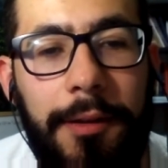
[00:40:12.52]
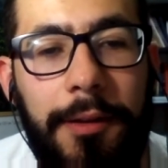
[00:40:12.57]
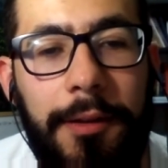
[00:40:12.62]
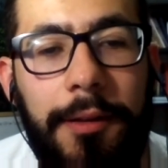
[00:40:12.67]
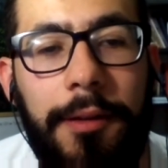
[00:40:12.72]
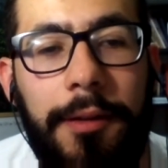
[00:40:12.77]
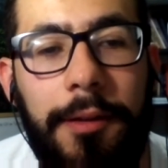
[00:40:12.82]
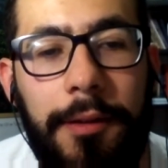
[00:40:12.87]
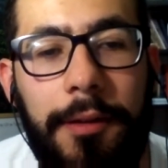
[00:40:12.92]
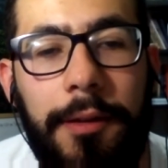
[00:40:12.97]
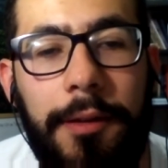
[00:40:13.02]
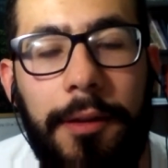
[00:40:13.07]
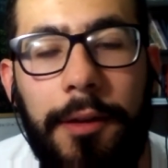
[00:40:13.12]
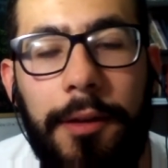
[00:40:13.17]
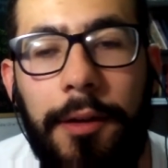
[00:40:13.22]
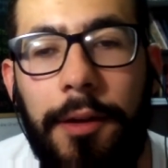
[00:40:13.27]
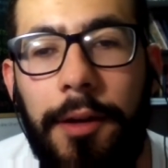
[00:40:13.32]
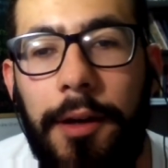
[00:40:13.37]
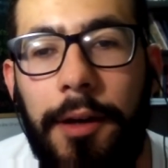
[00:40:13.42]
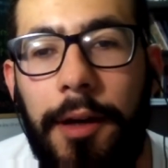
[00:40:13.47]

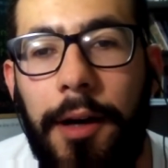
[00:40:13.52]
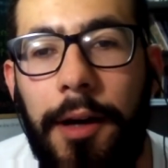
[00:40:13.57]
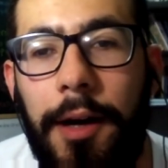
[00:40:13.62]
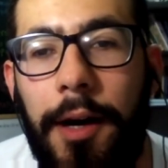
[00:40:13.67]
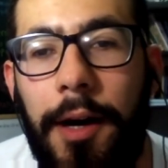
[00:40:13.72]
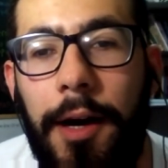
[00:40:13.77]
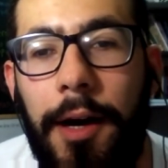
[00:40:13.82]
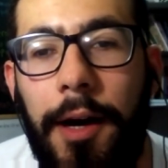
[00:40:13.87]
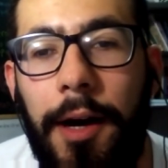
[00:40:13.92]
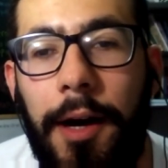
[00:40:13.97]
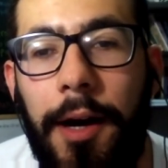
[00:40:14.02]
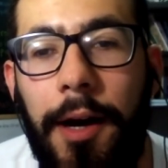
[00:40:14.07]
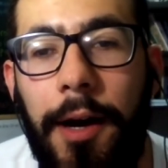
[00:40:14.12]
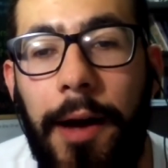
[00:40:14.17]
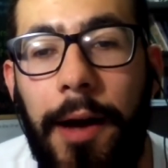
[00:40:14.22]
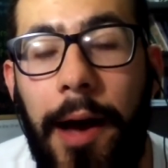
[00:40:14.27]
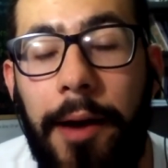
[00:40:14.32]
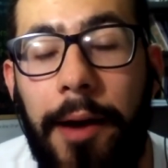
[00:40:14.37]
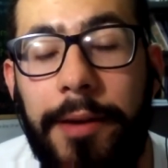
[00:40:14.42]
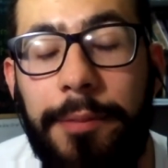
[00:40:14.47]

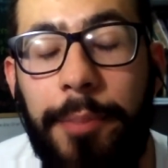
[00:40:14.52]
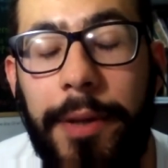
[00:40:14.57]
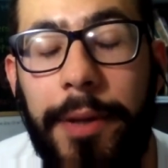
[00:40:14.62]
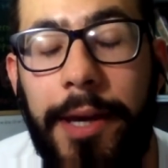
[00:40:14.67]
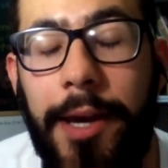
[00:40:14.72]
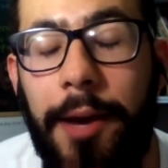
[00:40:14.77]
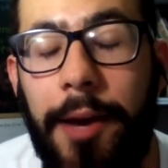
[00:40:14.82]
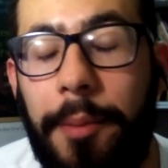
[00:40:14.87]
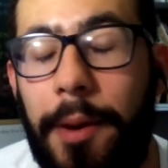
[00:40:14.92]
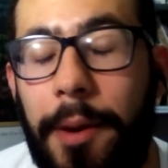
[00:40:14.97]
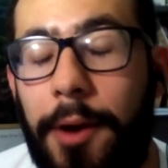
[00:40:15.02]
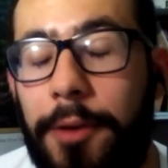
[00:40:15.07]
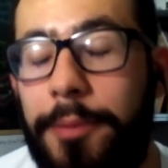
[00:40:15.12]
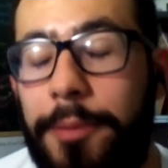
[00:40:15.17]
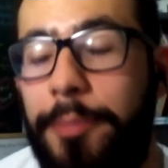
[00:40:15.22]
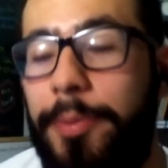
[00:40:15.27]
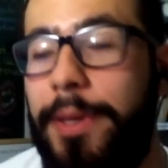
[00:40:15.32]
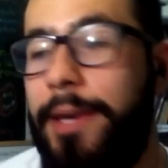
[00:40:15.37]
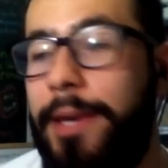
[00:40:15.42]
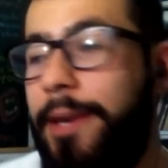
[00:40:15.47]
Mm-hmm. Speaking
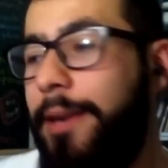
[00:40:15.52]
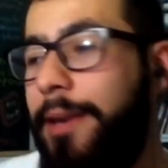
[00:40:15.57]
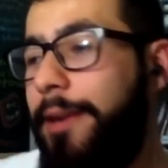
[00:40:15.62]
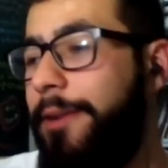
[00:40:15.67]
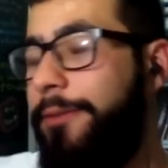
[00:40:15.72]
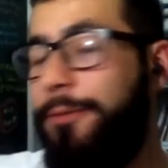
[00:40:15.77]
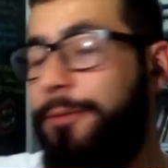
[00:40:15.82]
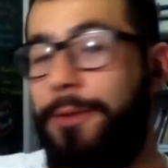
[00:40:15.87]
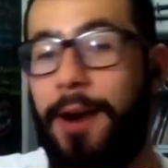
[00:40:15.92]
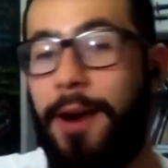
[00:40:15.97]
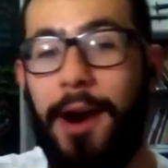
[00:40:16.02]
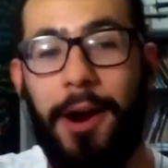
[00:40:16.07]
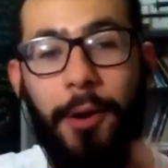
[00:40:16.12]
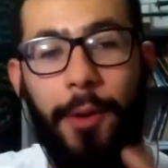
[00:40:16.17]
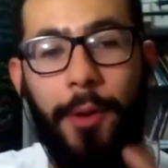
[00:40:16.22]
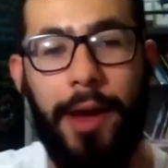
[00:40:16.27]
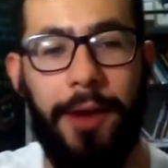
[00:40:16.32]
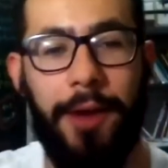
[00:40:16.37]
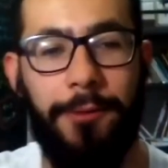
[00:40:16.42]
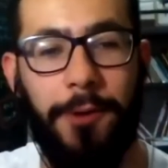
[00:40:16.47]
about being far
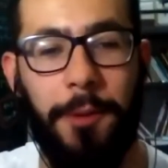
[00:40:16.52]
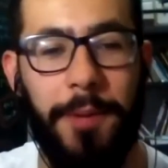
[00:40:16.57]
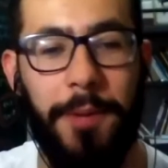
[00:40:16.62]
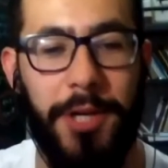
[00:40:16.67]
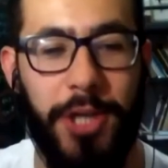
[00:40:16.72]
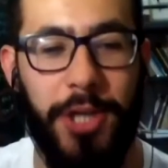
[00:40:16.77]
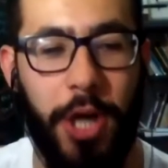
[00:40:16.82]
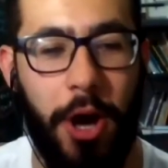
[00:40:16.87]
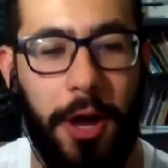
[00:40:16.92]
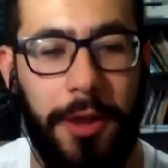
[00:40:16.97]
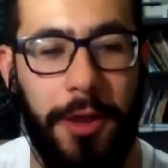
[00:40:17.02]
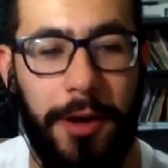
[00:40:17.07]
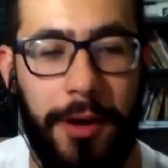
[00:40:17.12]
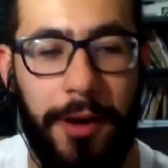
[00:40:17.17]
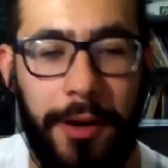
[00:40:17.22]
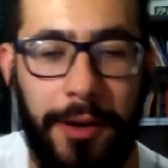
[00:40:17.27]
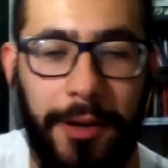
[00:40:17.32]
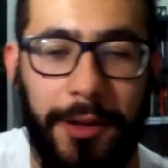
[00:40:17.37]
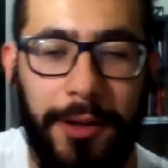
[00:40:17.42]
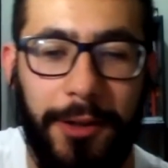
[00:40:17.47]
away from each
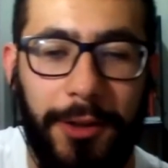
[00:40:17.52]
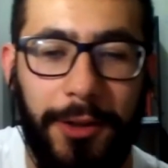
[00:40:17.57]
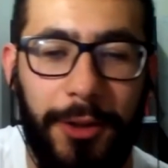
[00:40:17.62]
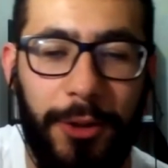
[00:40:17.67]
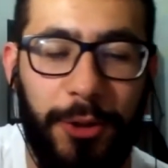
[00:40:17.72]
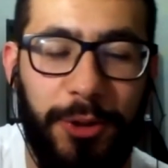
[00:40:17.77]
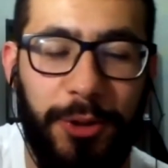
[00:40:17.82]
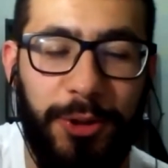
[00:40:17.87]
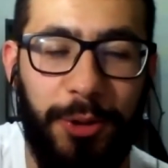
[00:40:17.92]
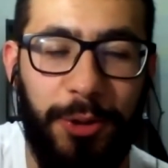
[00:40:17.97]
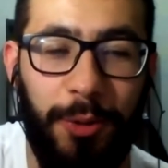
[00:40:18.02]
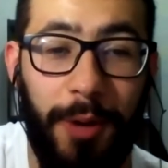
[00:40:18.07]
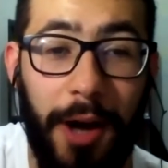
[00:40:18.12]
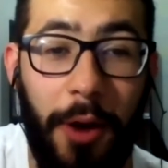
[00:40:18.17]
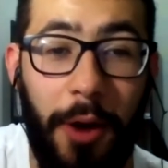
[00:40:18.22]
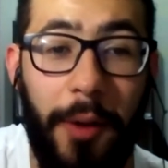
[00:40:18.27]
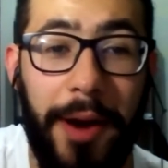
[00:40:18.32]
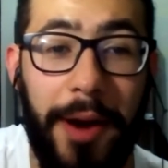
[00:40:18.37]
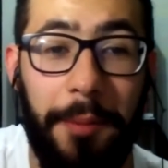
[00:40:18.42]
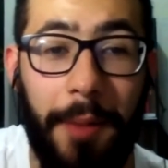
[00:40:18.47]
other,
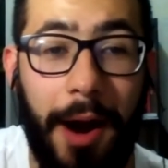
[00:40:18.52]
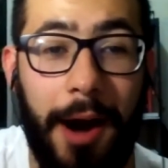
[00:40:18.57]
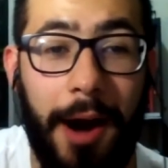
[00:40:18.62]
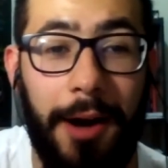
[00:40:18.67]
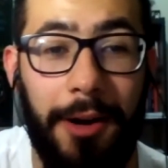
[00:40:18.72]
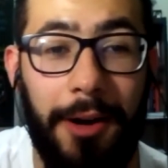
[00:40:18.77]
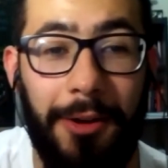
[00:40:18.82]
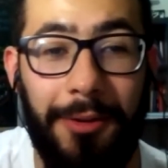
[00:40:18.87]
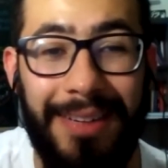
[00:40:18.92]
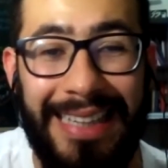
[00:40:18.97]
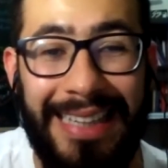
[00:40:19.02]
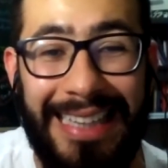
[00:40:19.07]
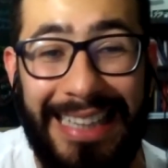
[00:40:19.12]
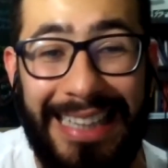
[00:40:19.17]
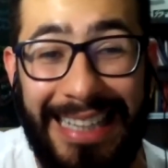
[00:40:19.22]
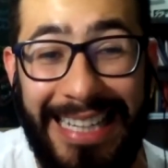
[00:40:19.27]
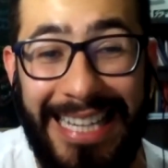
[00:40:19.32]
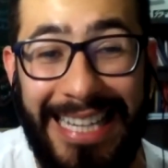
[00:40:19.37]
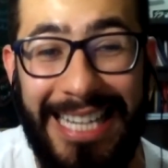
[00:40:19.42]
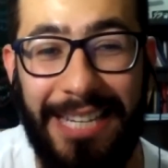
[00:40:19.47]
João and Marlon
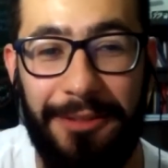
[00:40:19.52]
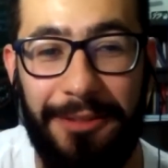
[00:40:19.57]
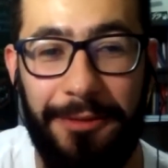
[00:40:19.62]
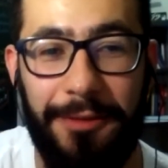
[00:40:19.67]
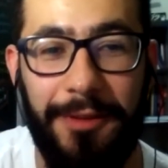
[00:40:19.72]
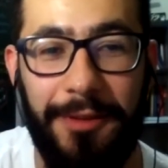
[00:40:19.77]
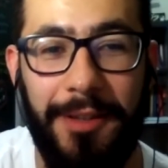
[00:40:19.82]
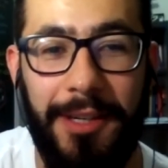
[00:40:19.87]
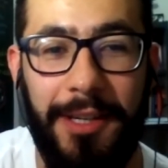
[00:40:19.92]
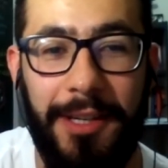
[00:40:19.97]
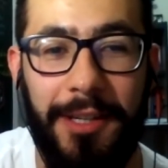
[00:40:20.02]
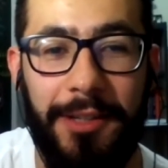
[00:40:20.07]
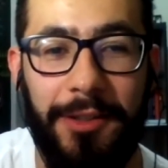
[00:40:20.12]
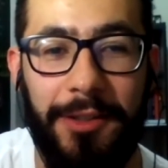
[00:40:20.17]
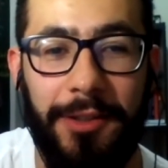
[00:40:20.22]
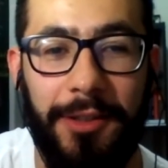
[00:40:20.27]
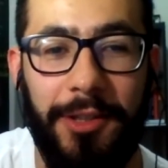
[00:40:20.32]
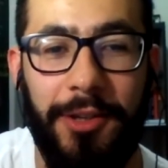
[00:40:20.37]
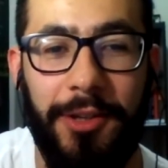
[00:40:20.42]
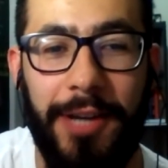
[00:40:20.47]
live
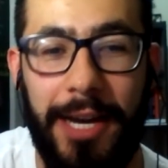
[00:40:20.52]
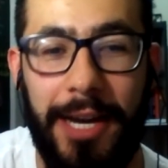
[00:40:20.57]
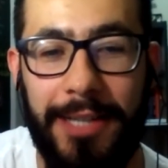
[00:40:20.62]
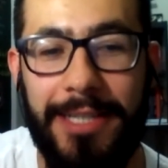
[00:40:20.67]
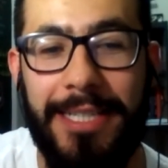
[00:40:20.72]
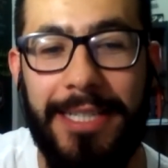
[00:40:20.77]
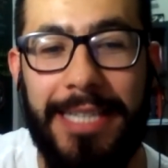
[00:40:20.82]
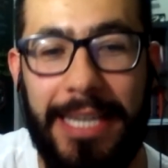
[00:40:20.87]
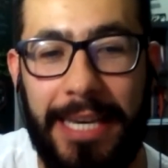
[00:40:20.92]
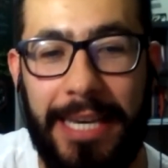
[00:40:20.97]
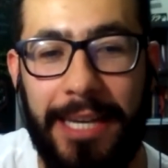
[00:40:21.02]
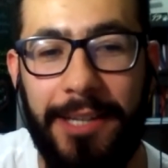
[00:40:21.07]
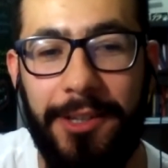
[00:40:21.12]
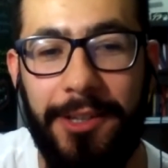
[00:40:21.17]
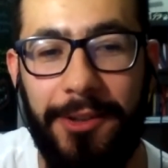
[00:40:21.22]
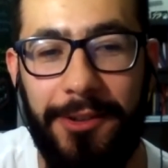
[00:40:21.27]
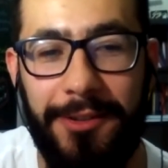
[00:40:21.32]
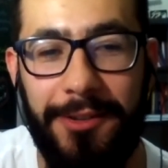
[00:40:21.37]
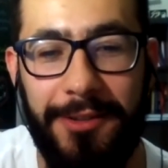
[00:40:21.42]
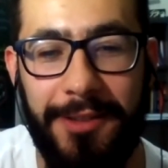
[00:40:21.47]
in United
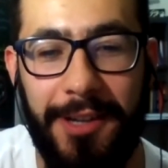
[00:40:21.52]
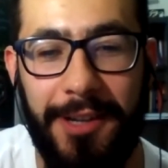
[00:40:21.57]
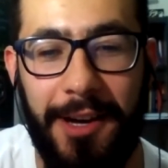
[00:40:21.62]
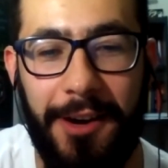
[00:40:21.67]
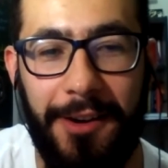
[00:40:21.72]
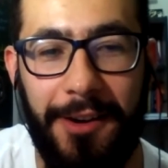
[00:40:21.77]
Kingdom now.